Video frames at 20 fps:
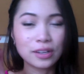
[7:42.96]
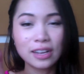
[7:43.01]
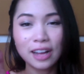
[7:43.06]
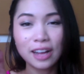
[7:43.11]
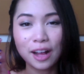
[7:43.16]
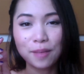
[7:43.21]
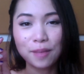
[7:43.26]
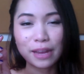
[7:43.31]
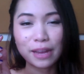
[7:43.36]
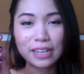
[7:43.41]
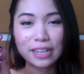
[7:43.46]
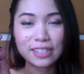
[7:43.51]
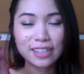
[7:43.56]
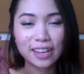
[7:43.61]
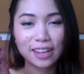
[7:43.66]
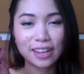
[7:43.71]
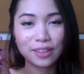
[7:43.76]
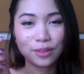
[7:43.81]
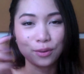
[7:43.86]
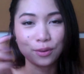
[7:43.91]

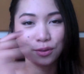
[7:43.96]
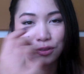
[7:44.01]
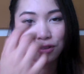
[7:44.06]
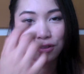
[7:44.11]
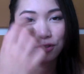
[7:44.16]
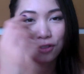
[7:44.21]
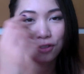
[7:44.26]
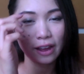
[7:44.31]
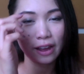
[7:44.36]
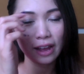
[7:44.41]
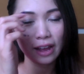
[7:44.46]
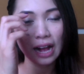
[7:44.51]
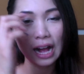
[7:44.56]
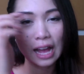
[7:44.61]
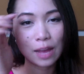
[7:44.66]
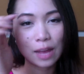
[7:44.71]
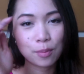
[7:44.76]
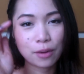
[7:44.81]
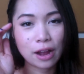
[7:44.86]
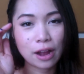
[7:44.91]
maintain those stray
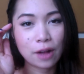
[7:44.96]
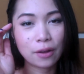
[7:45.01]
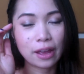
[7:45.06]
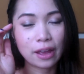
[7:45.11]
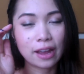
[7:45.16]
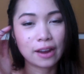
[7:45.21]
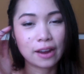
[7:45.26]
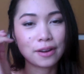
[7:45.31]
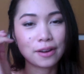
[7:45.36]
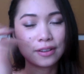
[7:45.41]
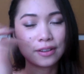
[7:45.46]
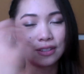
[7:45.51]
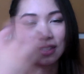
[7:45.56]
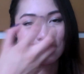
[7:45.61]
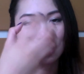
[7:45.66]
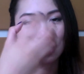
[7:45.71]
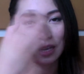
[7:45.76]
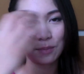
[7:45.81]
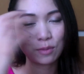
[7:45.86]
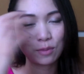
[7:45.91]
eyebrow hairs
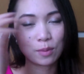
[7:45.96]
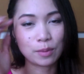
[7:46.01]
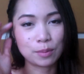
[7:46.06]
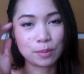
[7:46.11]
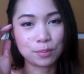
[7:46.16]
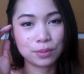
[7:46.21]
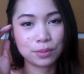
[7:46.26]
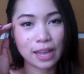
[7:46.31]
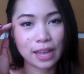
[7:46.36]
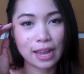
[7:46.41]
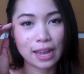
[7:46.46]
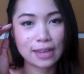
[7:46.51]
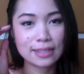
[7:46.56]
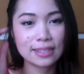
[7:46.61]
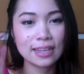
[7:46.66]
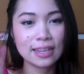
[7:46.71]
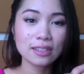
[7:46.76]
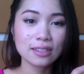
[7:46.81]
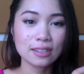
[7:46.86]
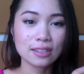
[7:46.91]
and keep them in
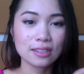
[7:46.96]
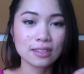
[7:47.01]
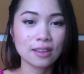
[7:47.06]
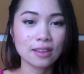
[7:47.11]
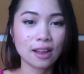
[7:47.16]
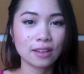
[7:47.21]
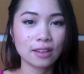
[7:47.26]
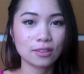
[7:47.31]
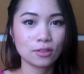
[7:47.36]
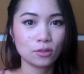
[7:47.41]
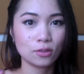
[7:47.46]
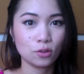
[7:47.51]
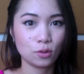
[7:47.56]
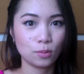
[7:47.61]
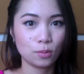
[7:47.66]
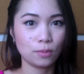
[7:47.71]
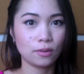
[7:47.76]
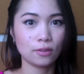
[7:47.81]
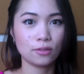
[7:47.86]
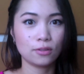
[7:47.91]
place. It's not
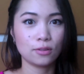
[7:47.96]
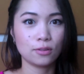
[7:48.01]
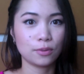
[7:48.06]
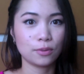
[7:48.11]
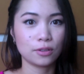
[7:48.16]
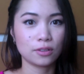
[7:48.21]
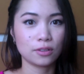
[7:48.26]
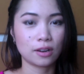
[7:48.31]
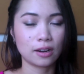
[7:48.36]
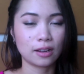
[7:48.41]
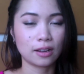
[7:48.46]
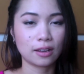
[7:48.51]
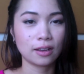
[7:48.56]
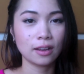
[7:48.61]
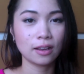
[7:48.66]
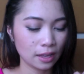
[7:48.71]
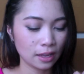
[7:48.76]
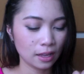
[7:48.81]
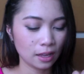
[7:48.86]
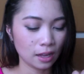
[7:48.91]
super duper dark.
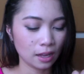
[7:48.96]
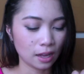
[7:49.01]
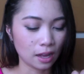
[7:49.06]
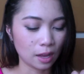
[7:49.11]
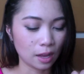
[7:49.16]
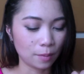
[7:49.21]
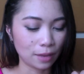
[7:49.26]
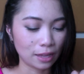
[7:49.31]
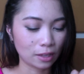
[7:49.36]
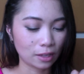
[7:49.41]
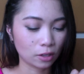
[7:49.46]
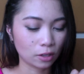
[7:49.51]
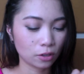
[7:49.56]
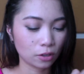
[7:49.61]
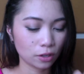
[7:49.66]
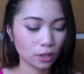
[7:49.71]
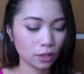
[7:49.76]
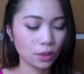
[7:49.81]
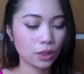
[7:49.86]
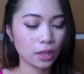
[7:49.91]
And a
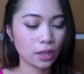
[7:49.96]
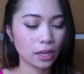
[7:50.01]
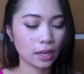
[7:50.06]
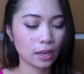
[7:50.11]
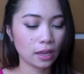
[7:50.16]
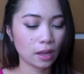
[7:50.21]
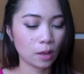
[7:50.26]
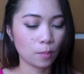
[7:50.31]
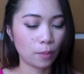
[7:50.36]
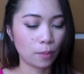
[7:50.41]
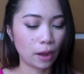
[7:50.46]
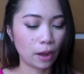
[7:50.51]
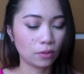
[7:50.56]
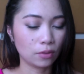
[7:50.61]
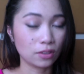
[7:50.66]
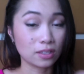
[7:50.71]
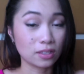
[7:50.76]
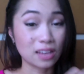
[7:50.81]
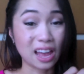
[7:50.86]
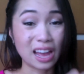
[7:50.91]
good thing about
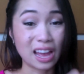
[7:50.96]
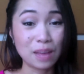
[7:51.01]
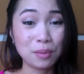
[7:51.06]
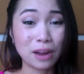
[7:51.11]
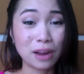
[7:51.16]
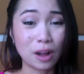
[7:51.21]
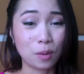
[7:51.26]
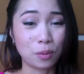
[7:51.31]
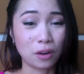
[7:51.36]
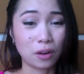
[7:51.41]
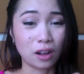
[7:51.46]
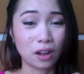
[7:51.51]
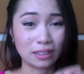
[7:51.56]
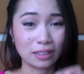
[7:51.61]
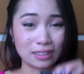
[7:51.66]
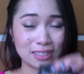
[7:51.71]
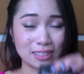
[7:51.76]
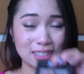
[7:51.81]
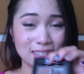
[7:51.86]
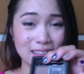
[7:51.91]
this eyebrow
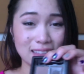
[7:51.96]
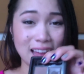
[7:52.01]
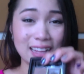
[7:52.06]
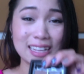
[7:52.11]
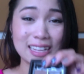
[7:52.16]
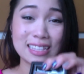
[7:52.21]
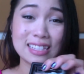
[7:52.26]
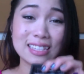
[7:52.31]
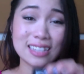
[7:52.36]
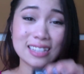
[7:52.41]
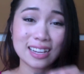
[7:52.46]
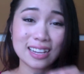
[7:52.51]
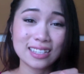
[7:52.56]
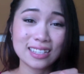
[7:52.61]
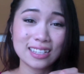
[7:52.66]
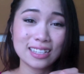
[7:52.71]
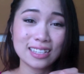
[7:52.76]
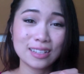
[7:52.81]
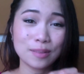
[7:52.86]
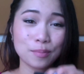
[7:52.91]
product is that it
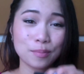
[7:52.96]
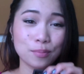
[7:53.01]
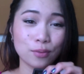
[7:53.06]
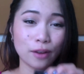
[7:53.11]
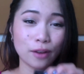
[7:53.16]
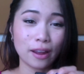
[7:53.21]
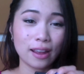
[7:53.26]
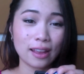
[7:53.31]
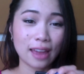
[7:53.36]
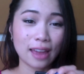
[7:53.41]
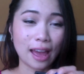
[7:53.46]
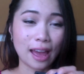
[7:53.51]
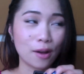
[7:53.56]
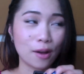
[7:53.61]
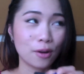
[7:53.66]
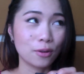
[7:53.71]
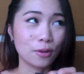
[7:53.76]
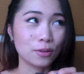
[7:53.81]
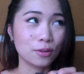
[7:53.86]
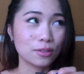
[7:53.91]
doesn't break
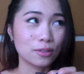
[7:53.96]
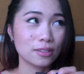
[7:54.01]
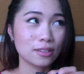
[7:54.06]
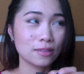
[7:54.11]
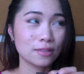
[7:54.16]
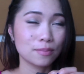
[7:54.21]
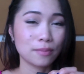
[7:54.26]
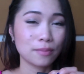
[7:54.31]
out my